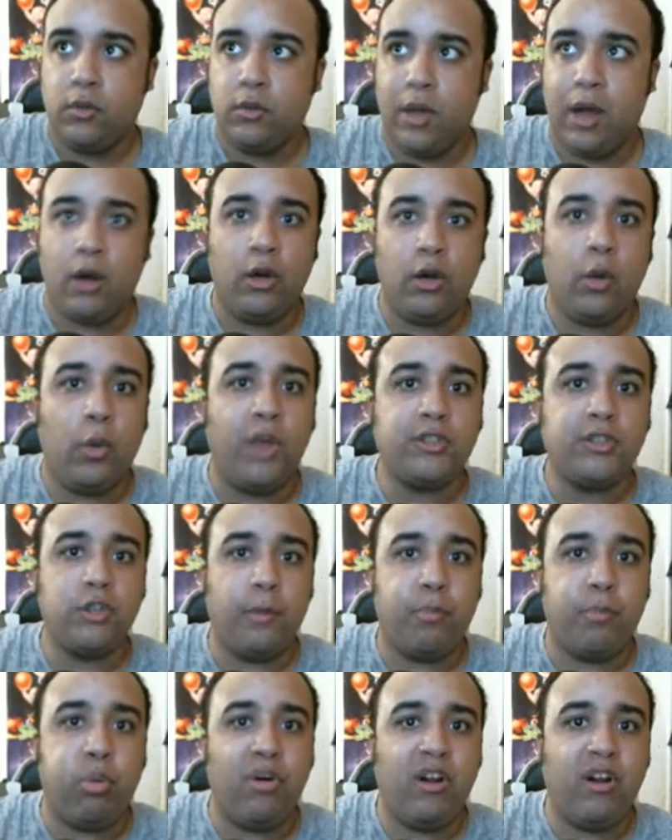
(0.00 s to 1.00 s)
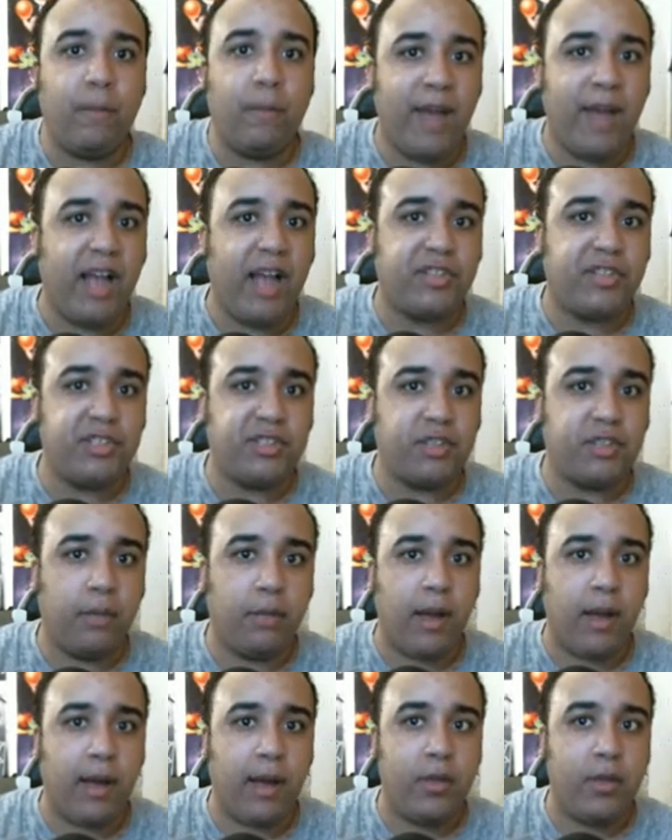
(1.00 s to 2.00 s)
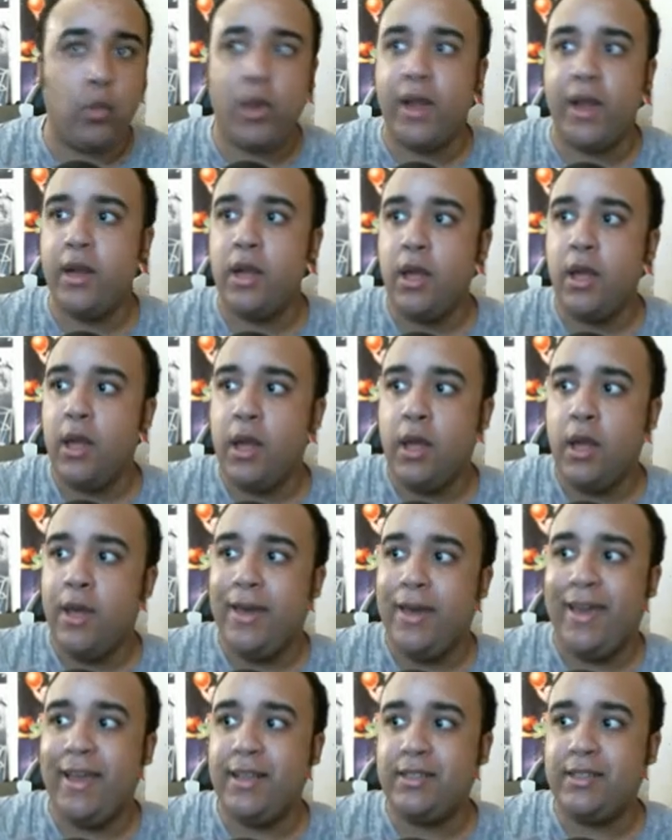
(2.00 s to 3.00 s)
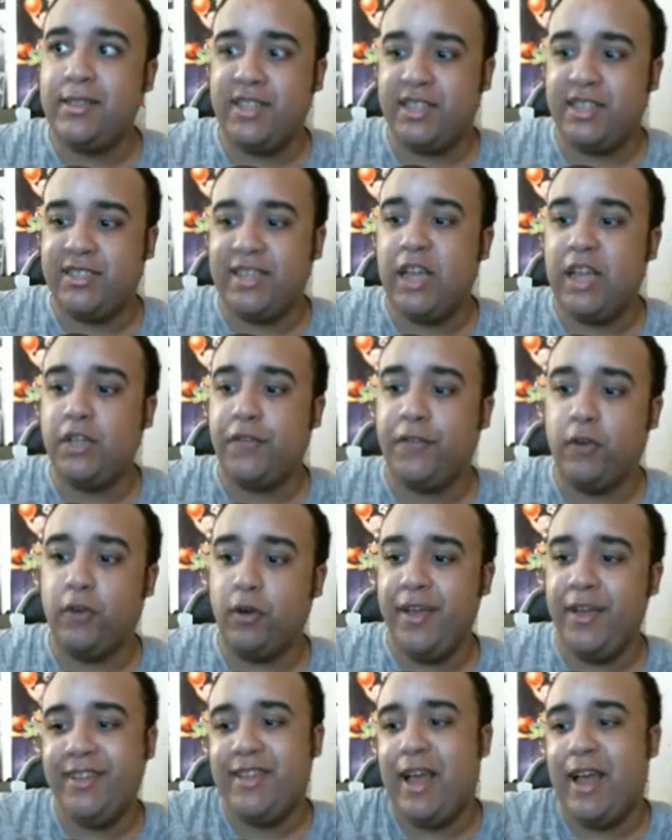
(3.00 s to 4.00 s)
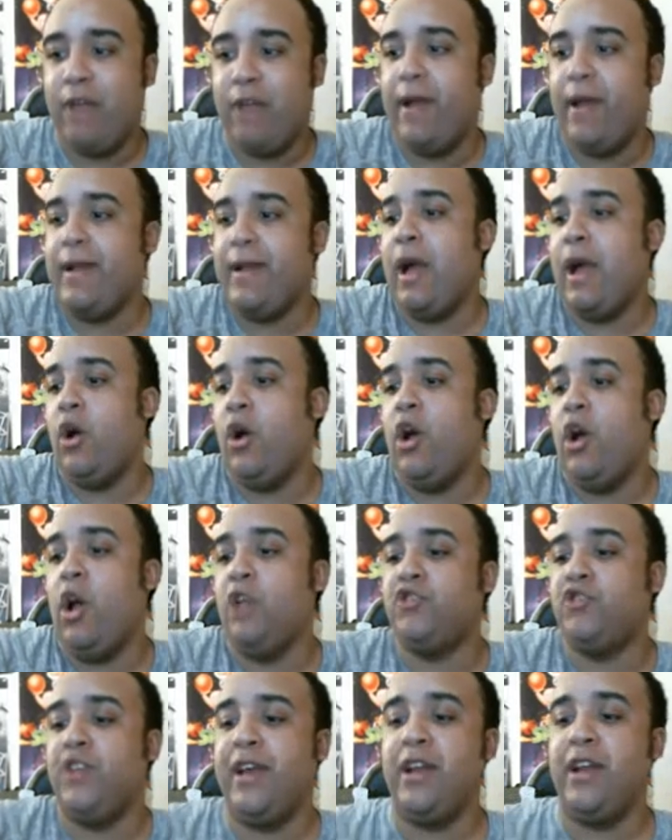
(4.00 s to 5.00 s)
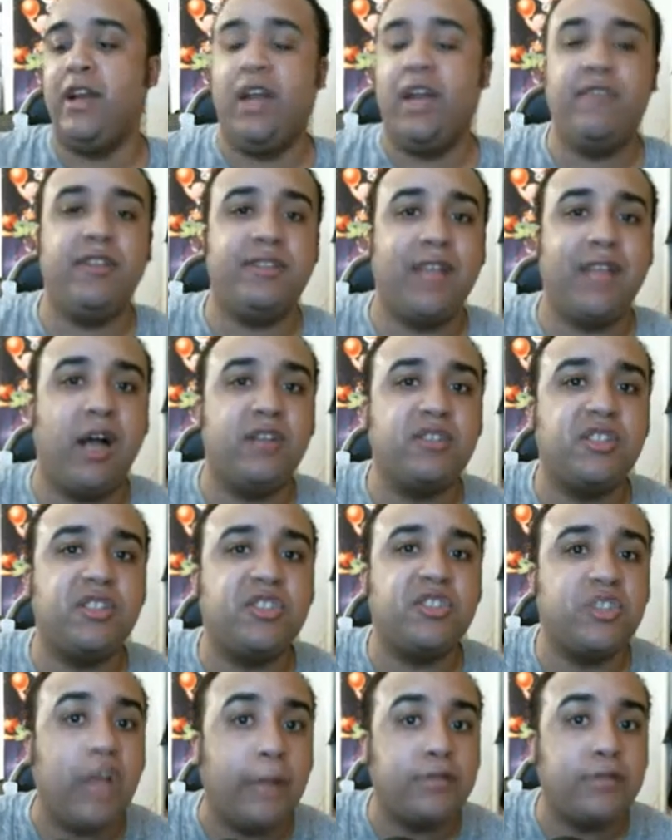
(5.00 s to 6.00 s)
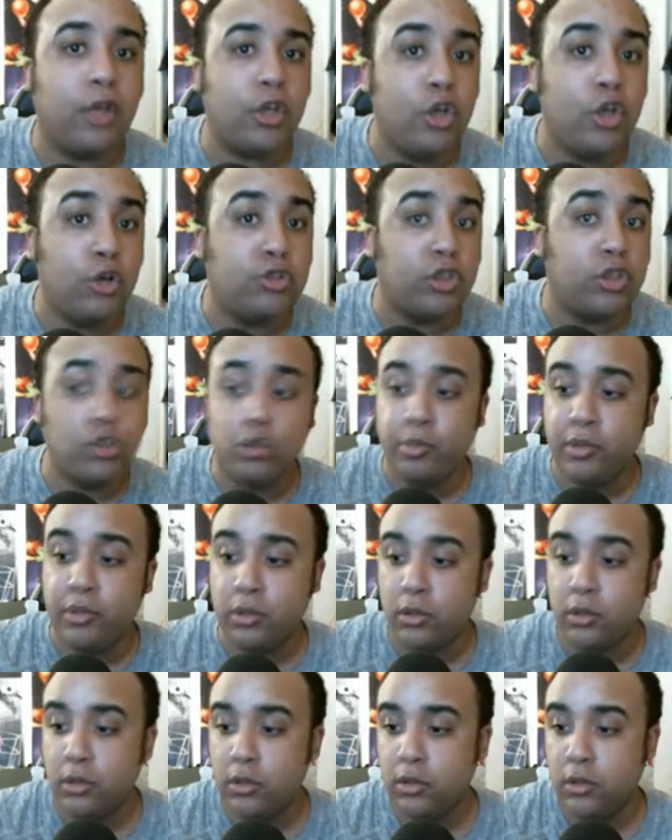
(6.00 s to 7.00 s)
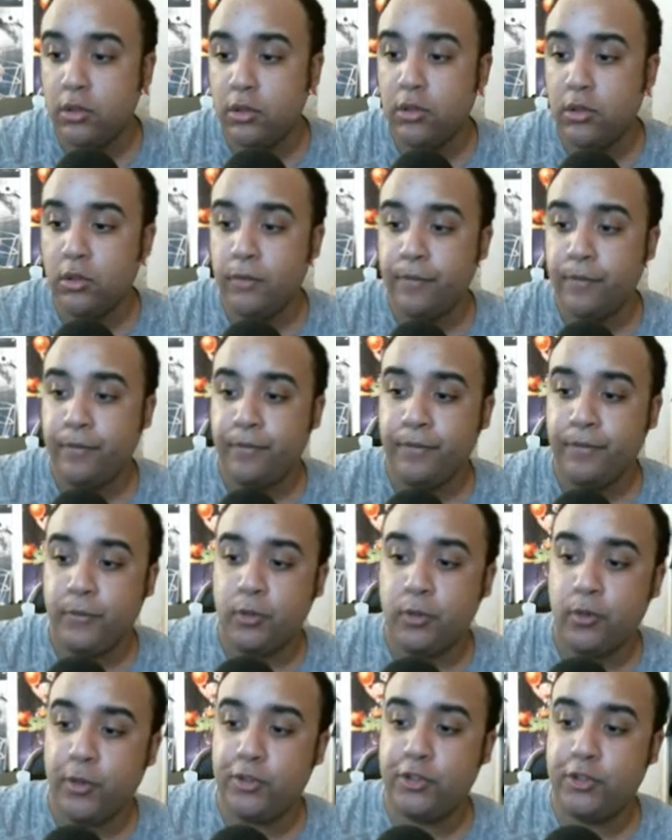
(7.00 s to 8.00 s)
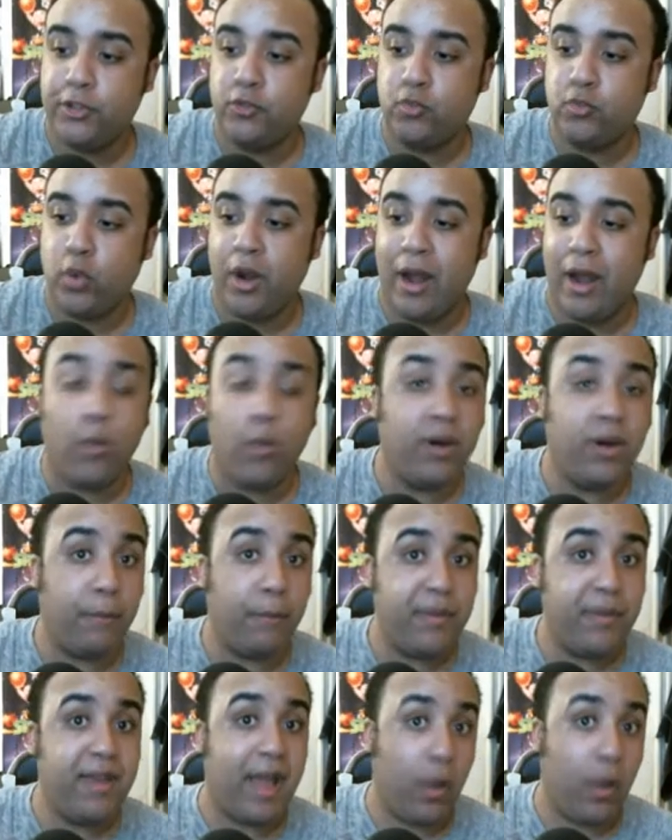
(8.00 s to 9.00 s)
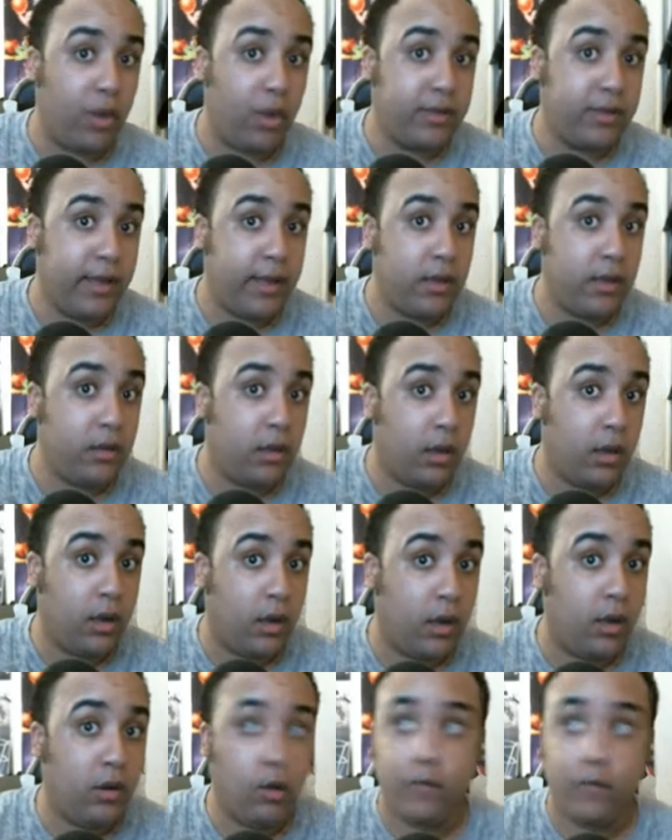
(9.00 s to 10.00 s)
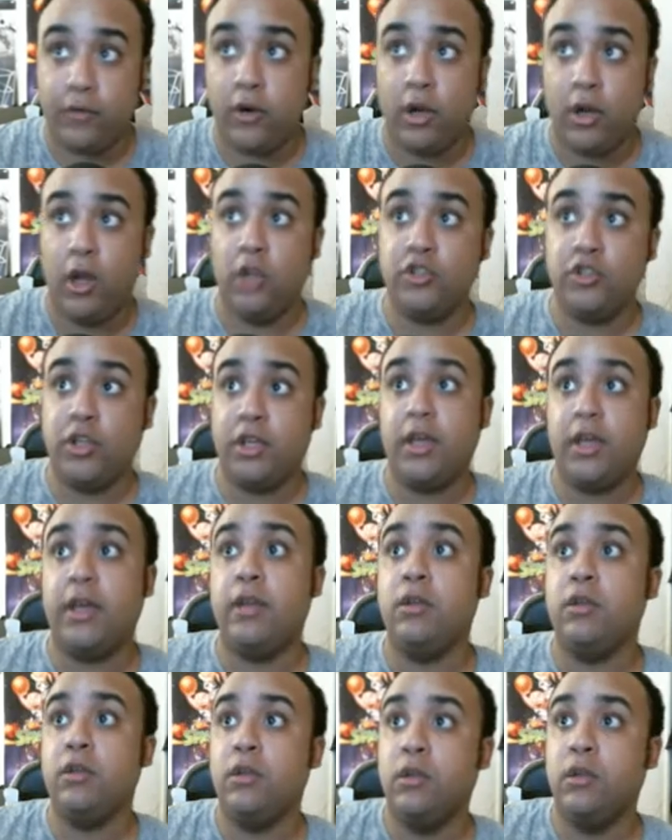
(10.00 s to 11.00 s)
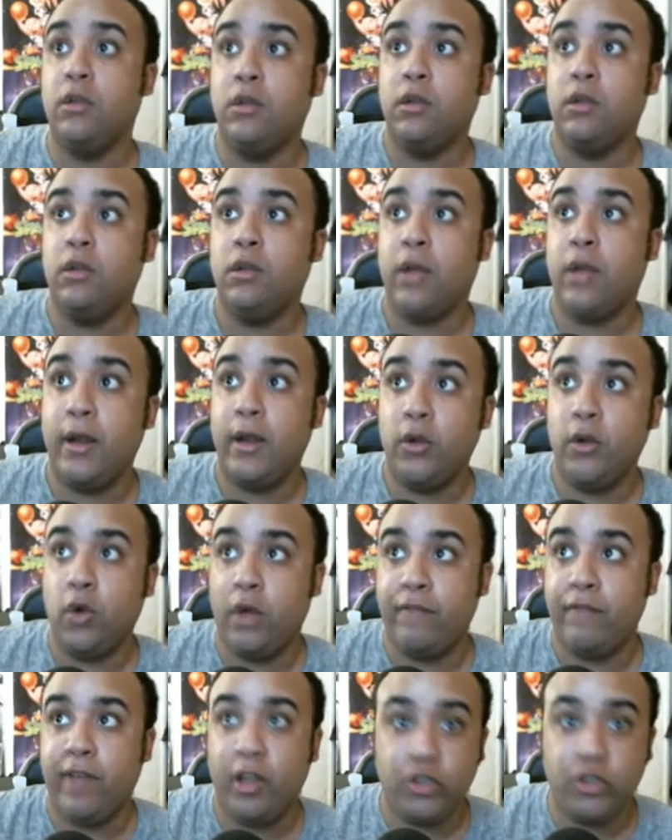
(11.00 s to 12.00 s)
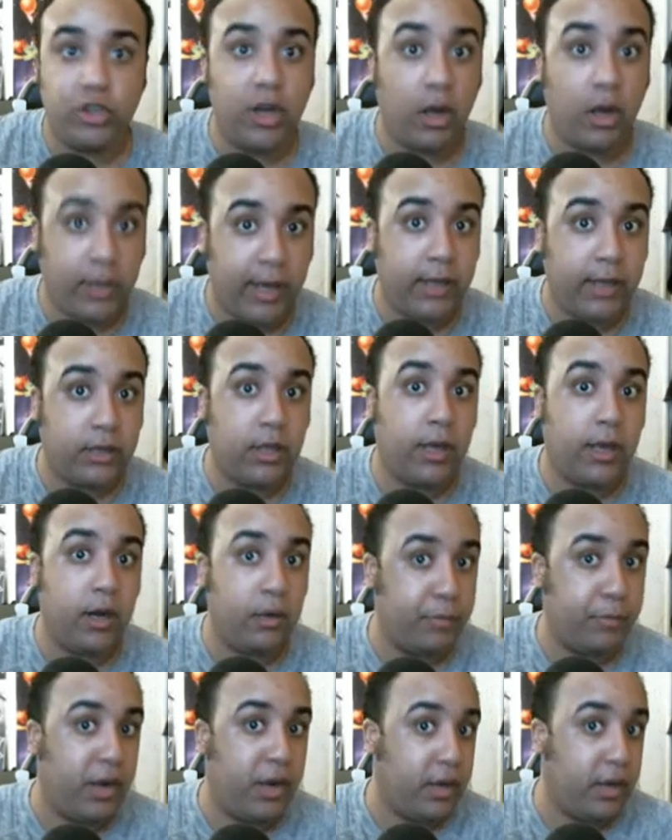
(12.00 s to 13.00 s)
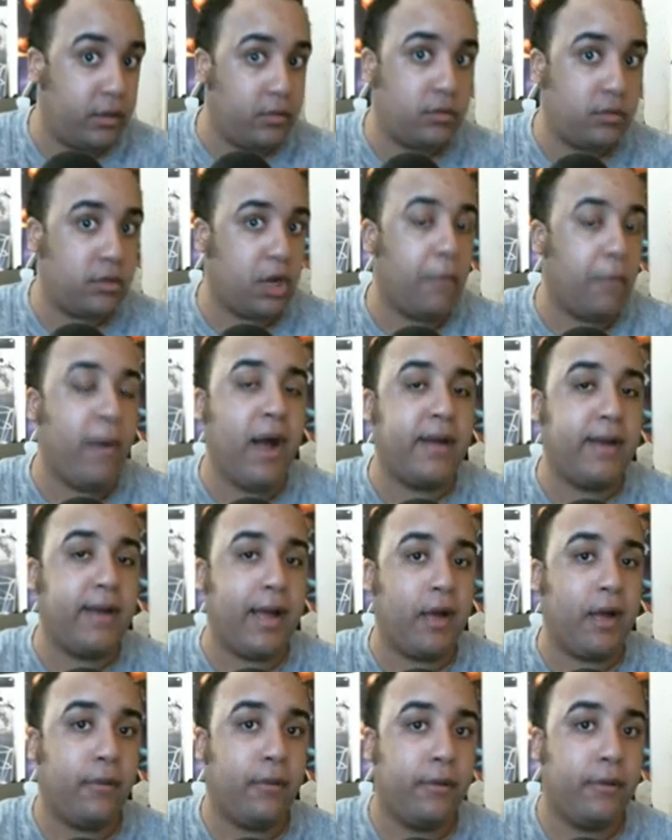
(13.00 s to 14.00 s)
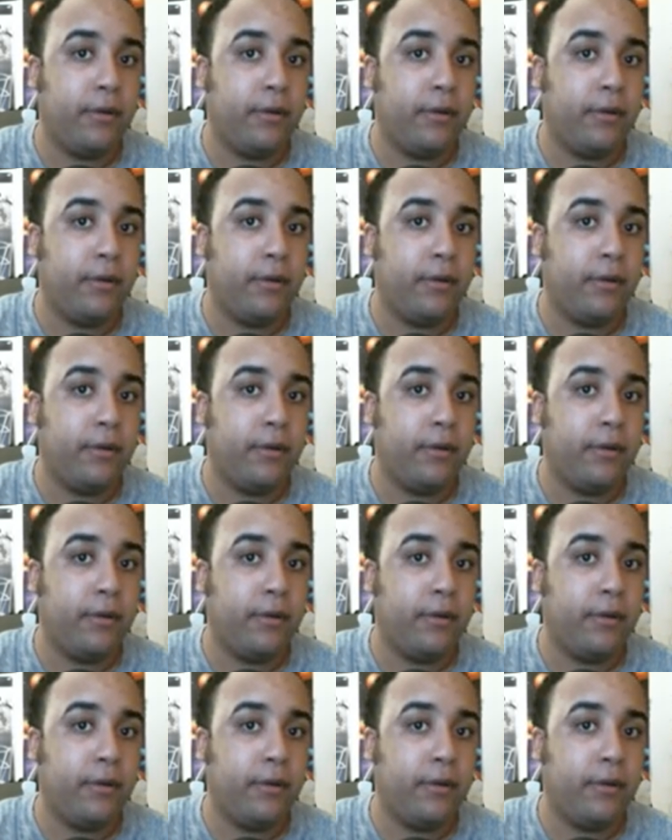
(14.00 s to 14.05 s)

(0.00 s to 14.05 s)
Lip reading: don't know what's the point of bashing somebody when he's successful. He's at right now 111,000 subs on YouTube. Which is where I want to be at one day, over 100K. I know eventually I'll get there, but come on now.